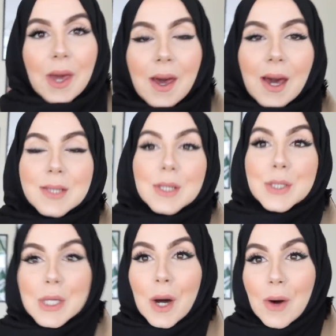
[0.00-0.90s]
Hey
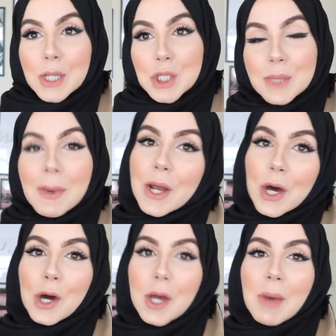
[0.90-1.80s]
guys, so I just made it
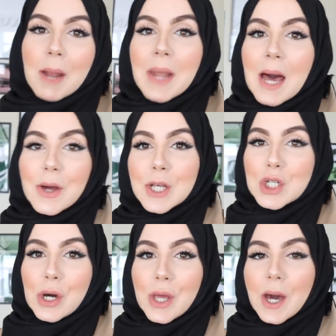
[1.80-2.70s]
home and I'm now going to
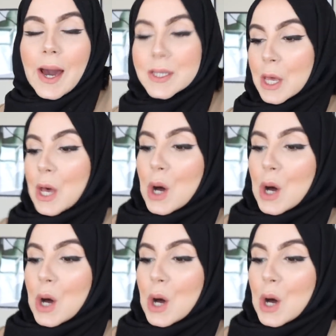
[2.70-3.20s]
show you guys